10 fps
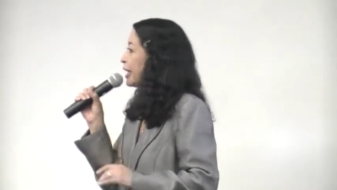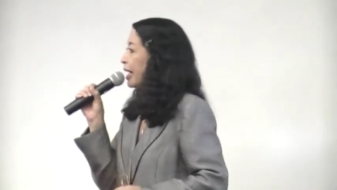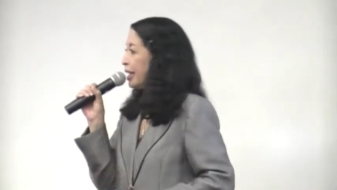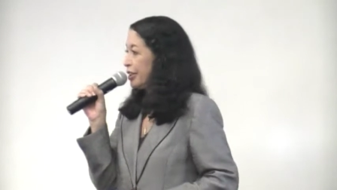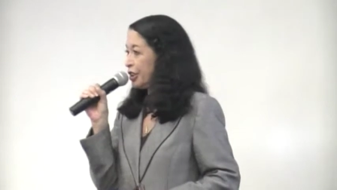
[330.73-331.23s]

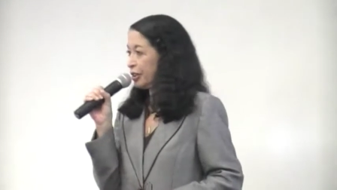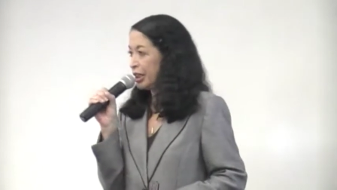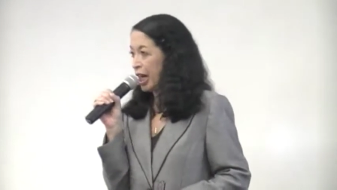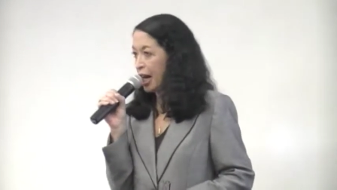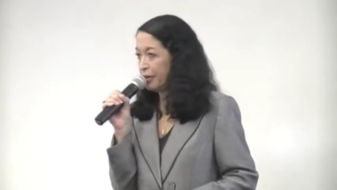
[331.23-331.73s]
that history
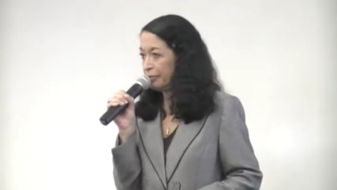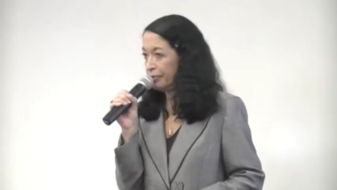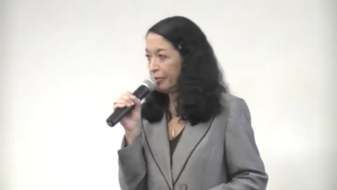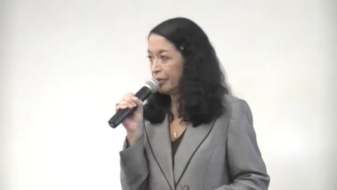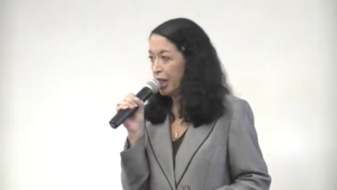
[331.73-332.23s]
down.
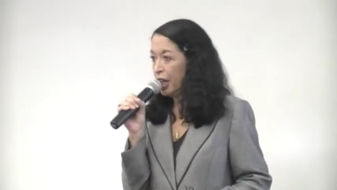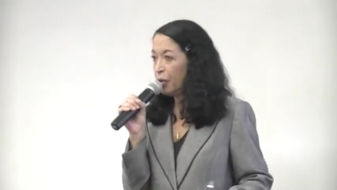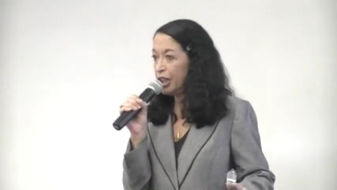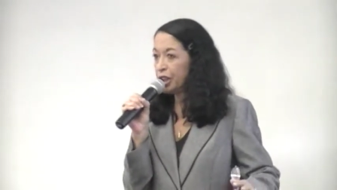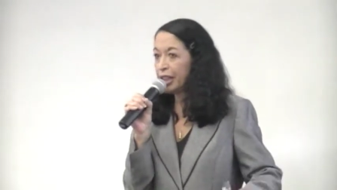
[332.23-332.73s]

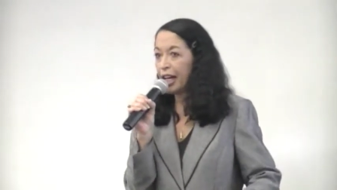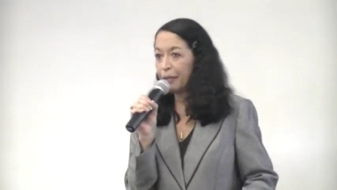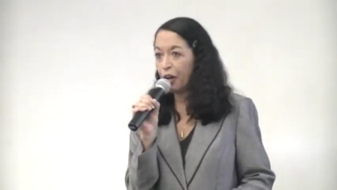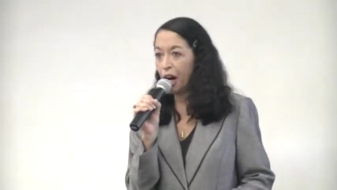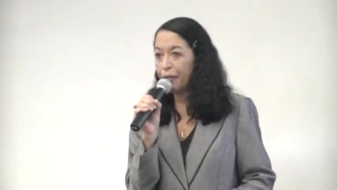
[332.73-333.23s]
We just had
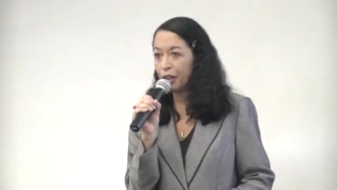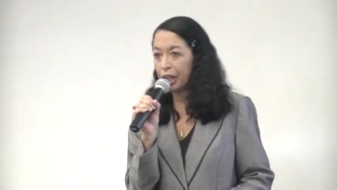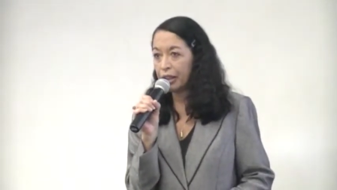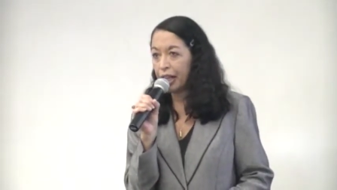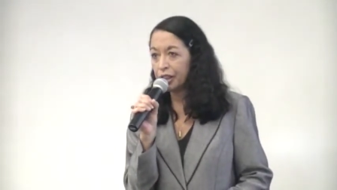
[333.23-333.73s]
a primary
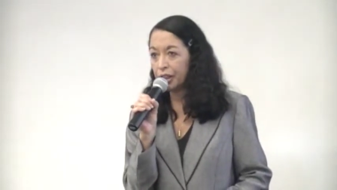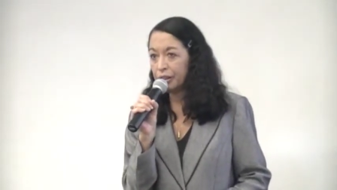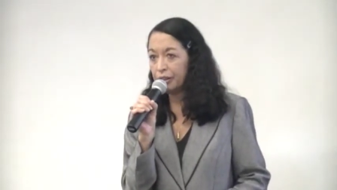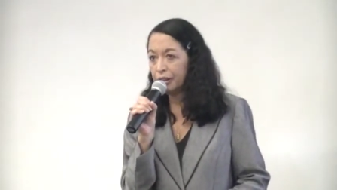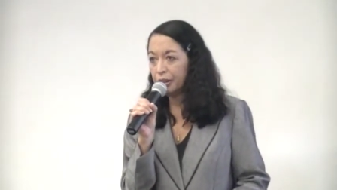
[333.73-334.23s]
election.